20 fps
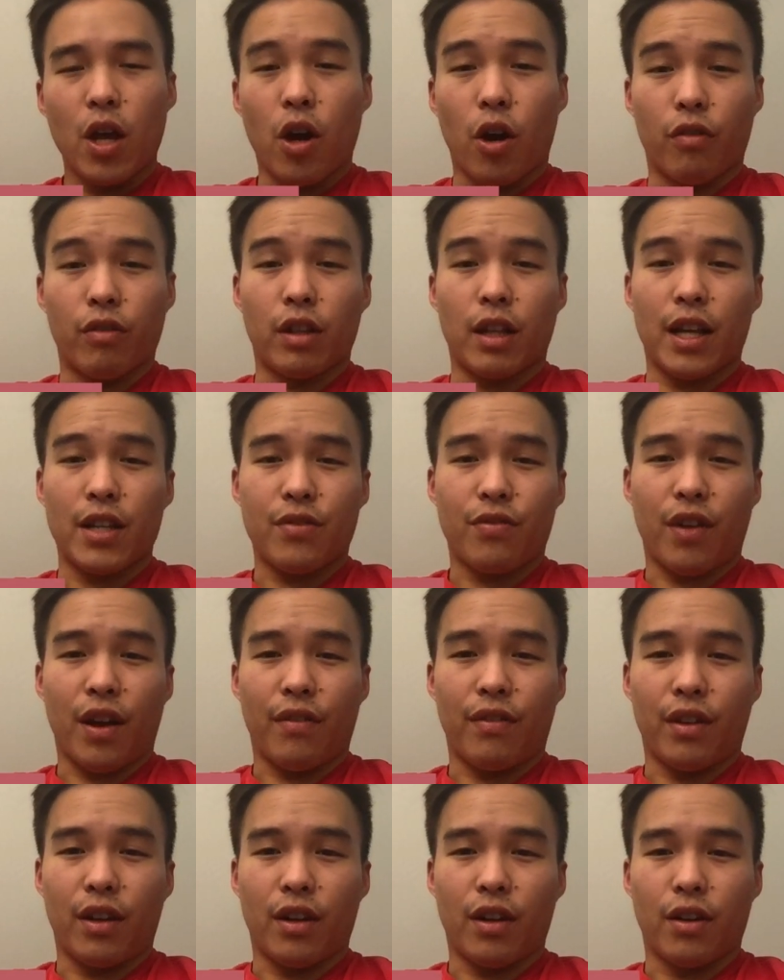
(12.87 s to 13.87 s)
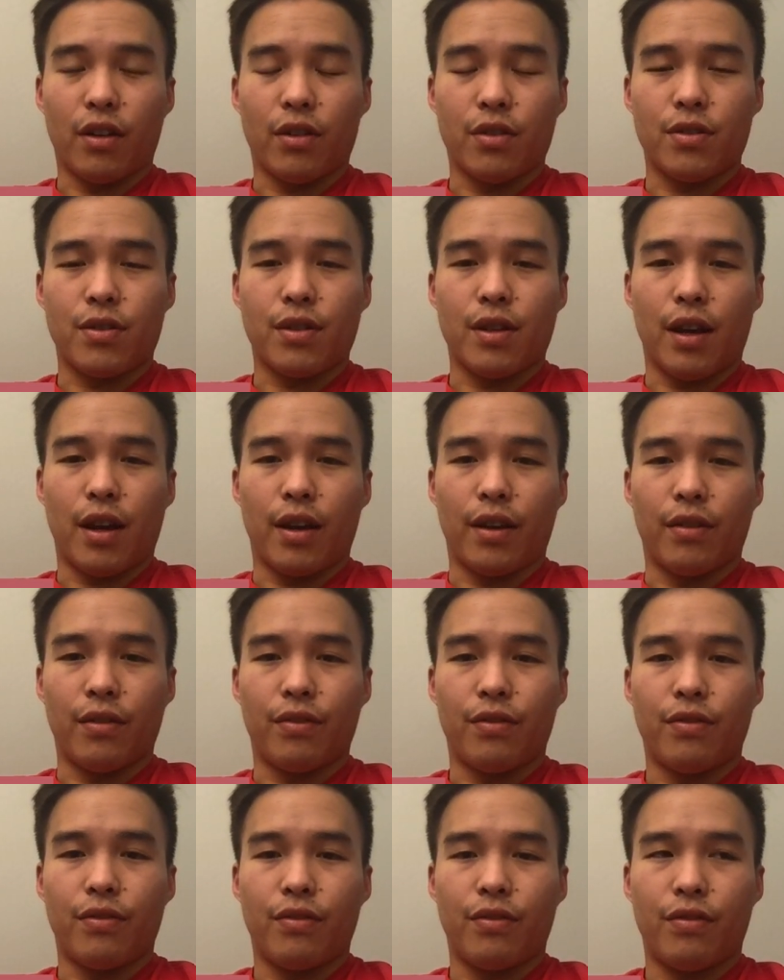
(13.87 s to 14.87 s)
Over the last 5 years, I've
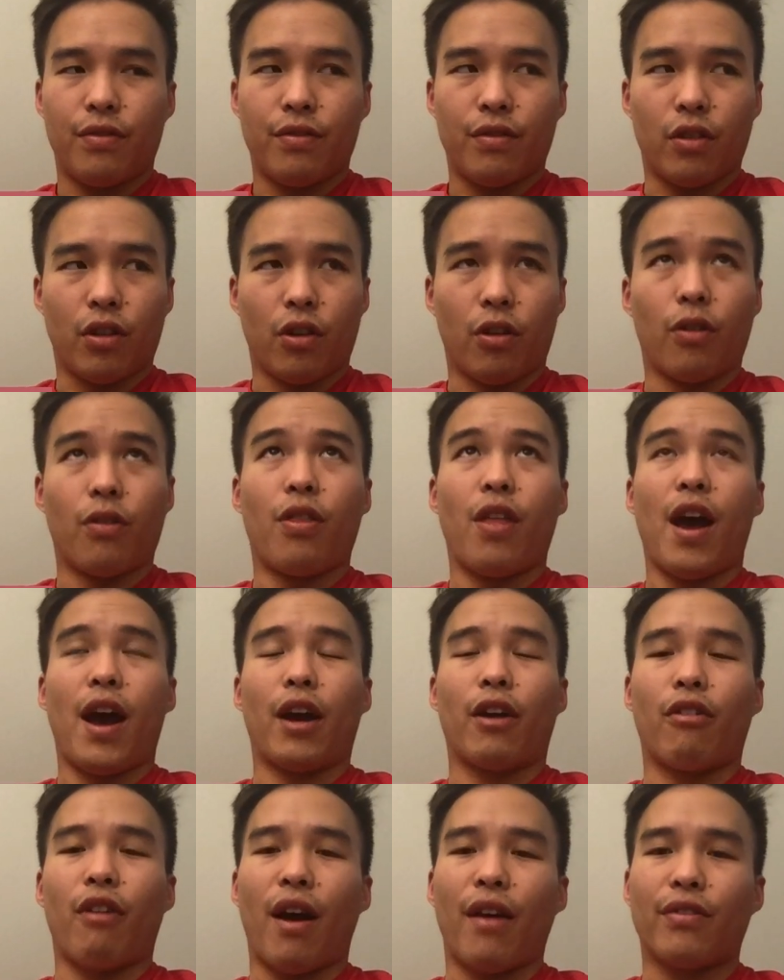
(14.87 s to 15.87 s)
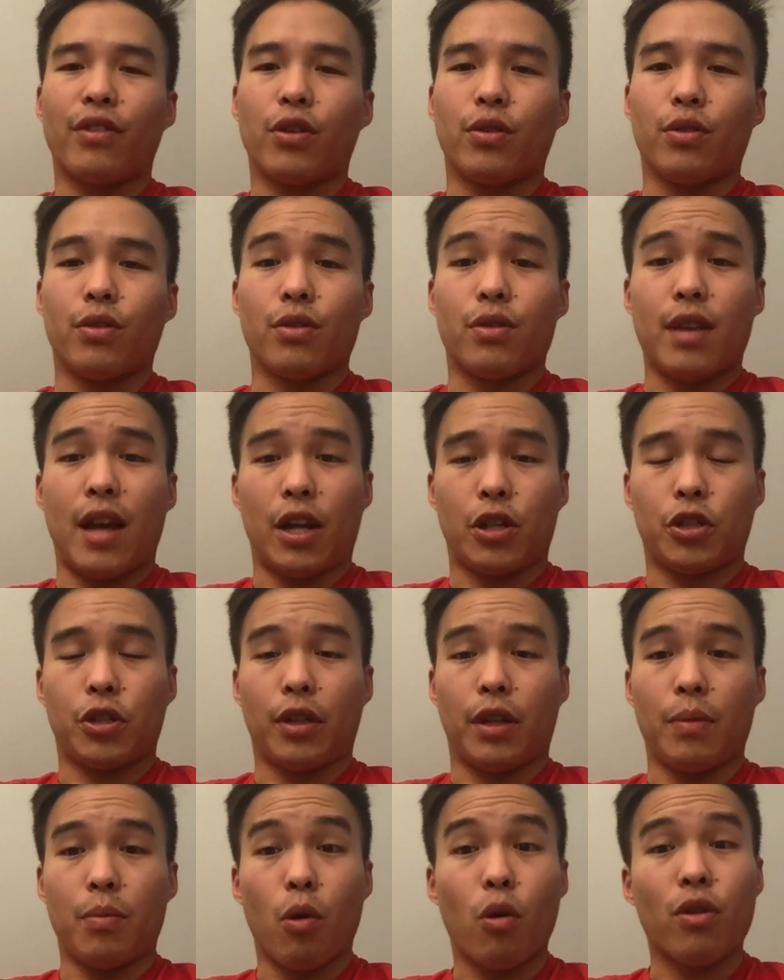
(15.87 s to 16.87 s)
learned that GraphQL is
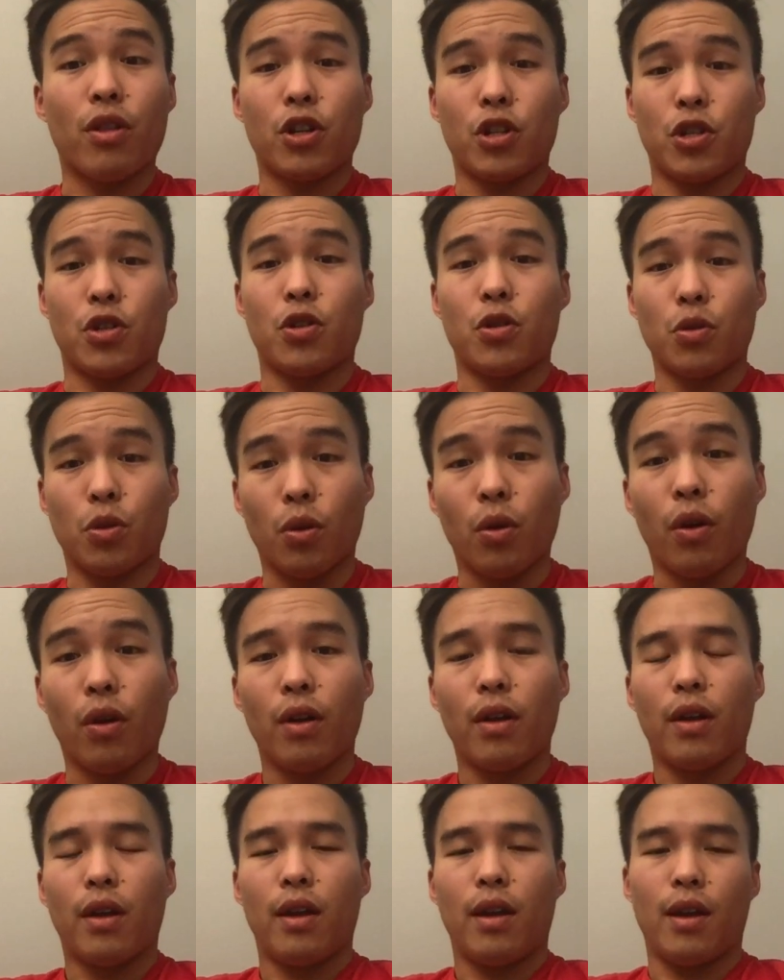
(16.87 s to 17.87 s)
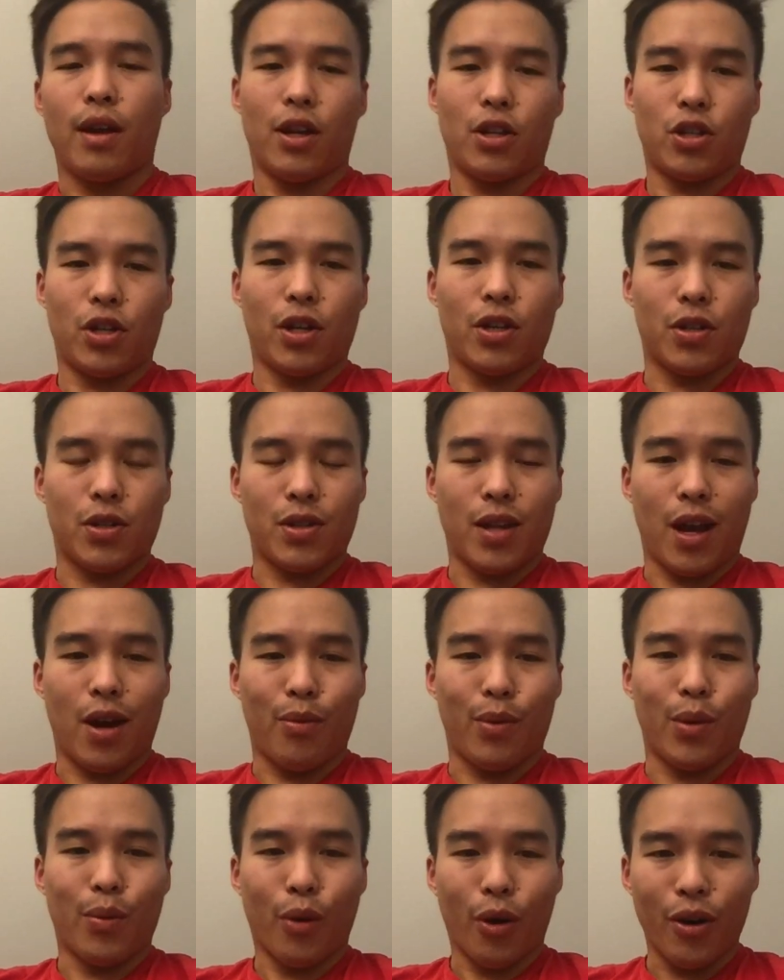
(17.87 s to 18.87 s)
actually more than just a tool. It changes how
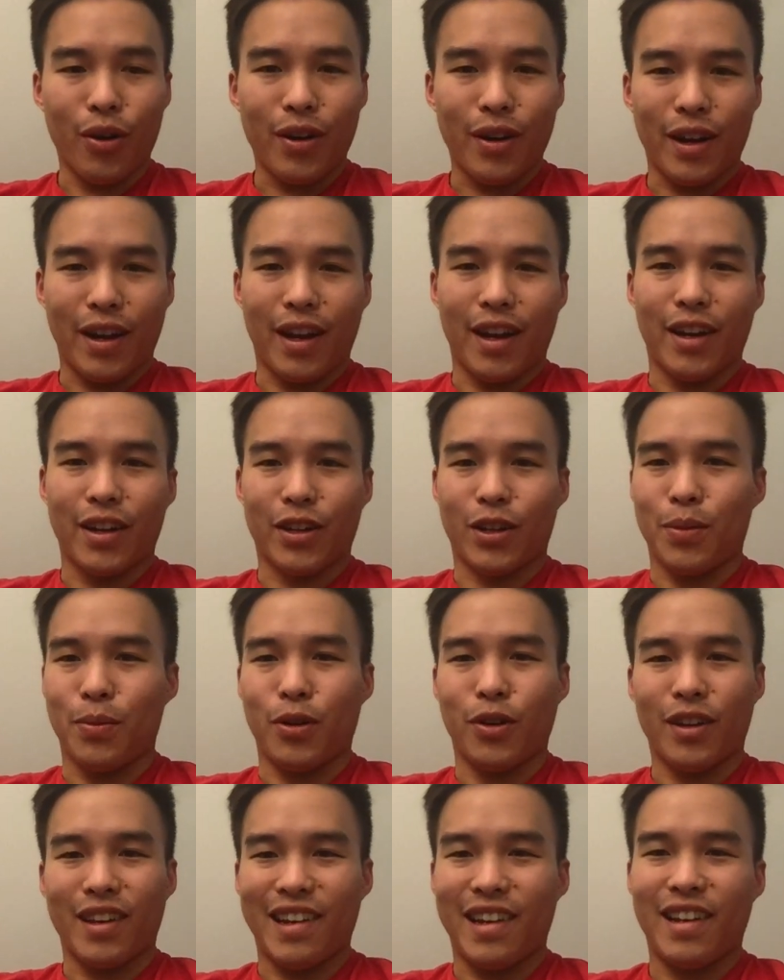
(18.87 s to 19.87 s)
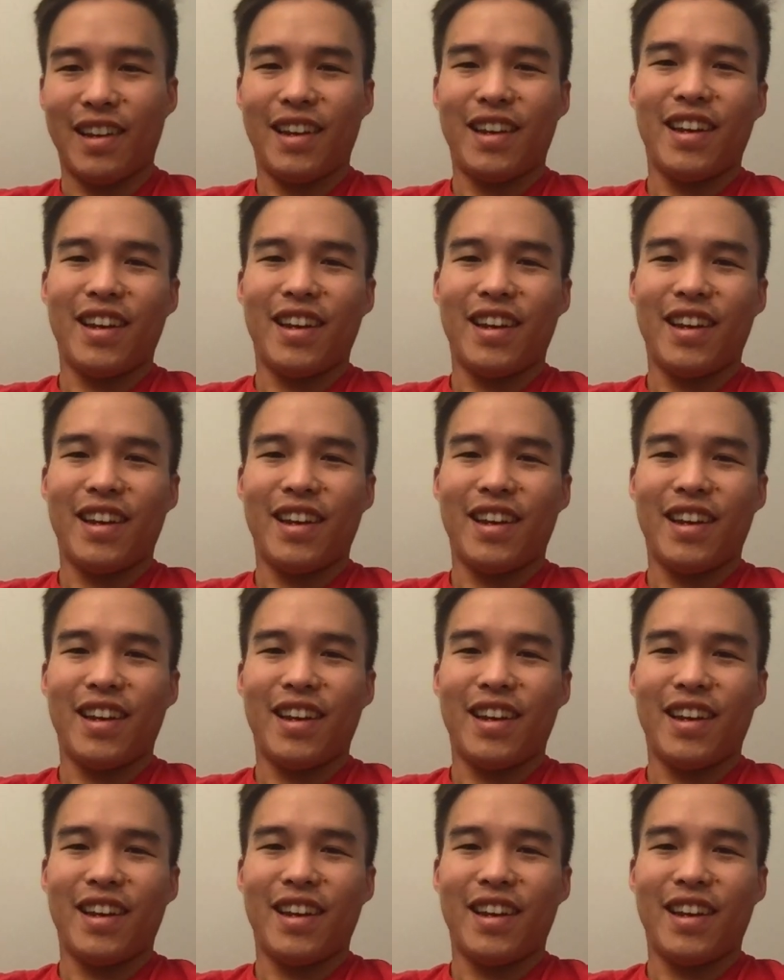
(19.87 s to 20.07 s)
we work and communicate.